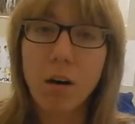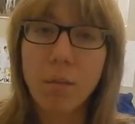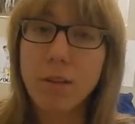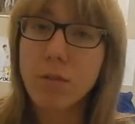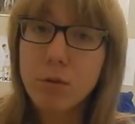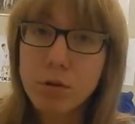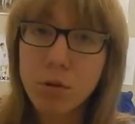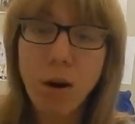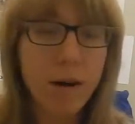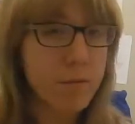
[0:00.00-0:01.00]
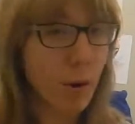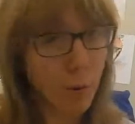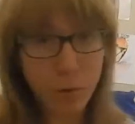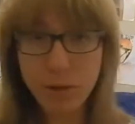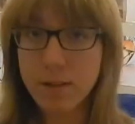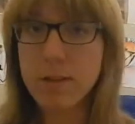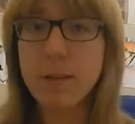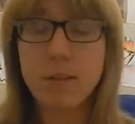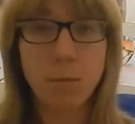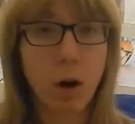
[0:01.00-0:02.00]
If you do, I've
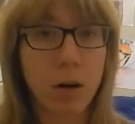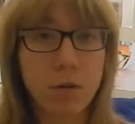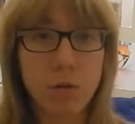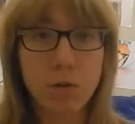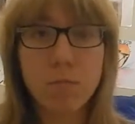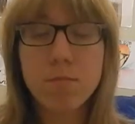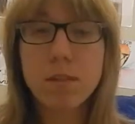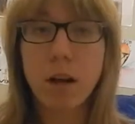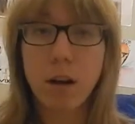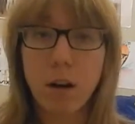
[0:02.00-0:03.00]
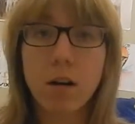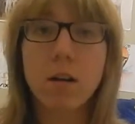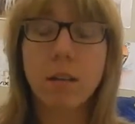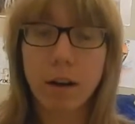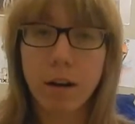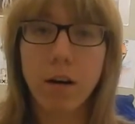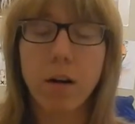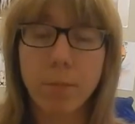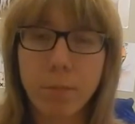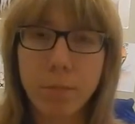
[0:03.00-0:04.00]
totally seen some costumes
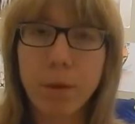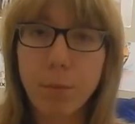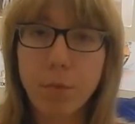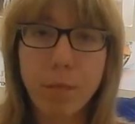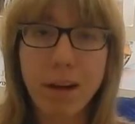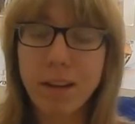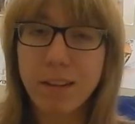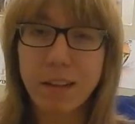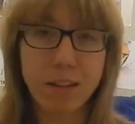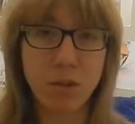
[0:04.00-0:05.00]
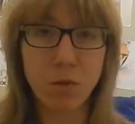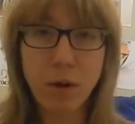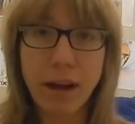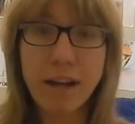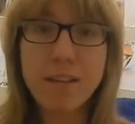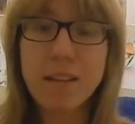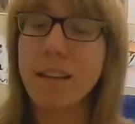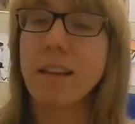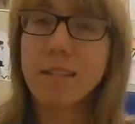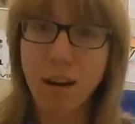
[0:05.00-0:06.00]
that people have made in like 2
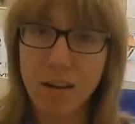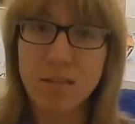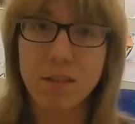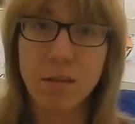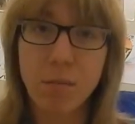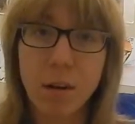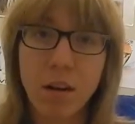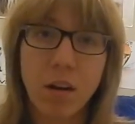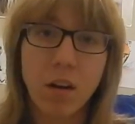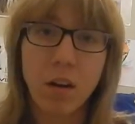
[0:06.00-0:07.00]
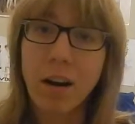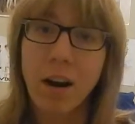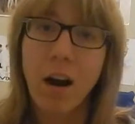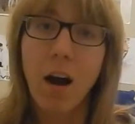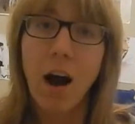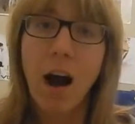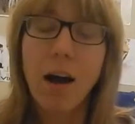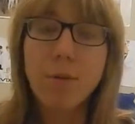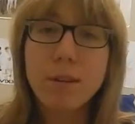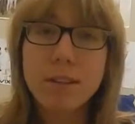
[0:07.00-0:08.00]
days, and that's awesome. But
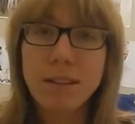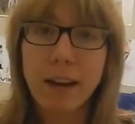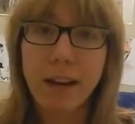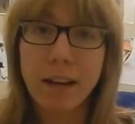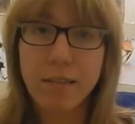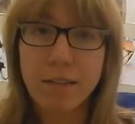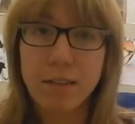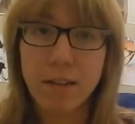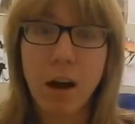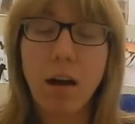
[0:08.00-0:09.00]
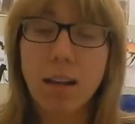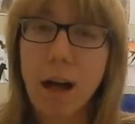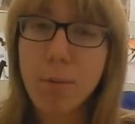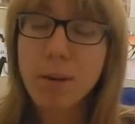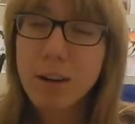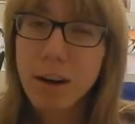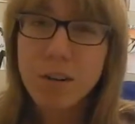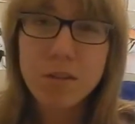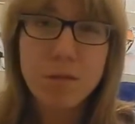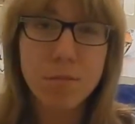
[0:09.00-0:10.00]
I would say if it's an
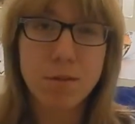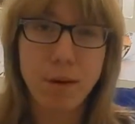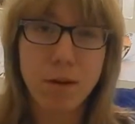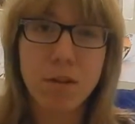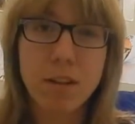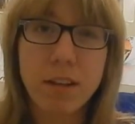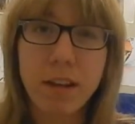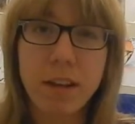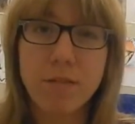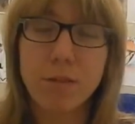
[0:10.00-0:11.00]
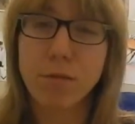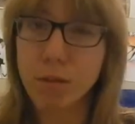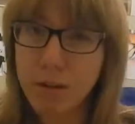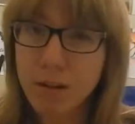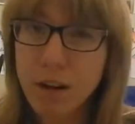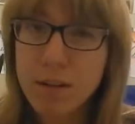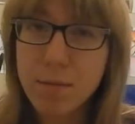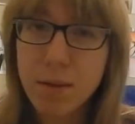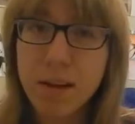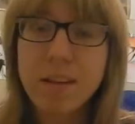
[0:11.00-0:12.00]
elaborate costume especially, and it's your first
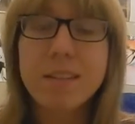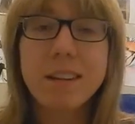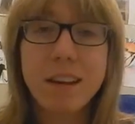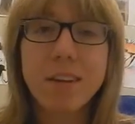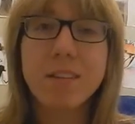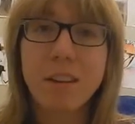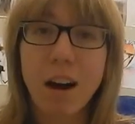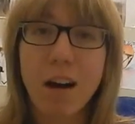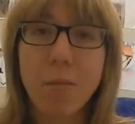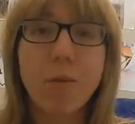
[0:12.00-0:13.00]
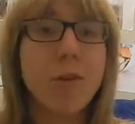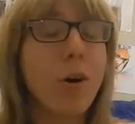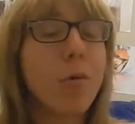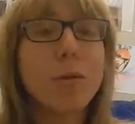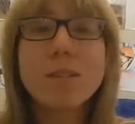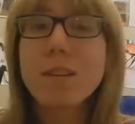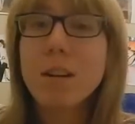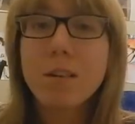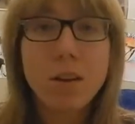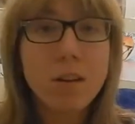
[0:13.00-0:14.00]
cosplay, take your time. No
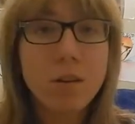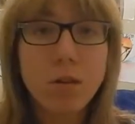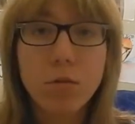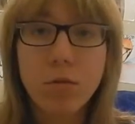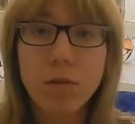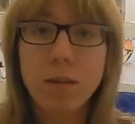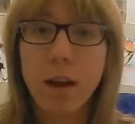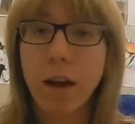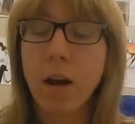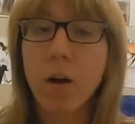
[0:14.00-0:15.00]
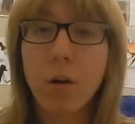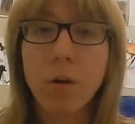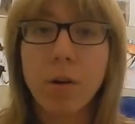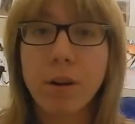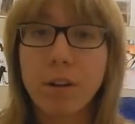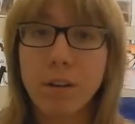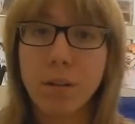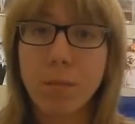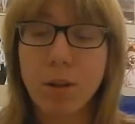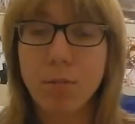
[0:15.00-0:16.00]
one's gonna judge you for saying, oh,
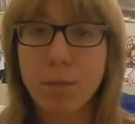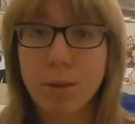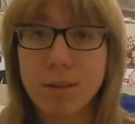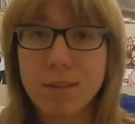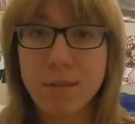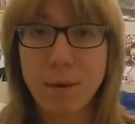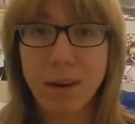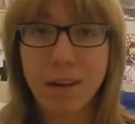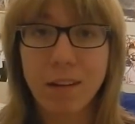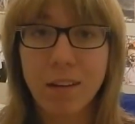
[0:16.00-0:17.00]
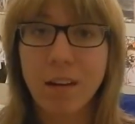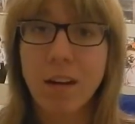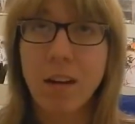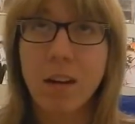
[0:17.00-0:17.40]
it took me 3 months to make.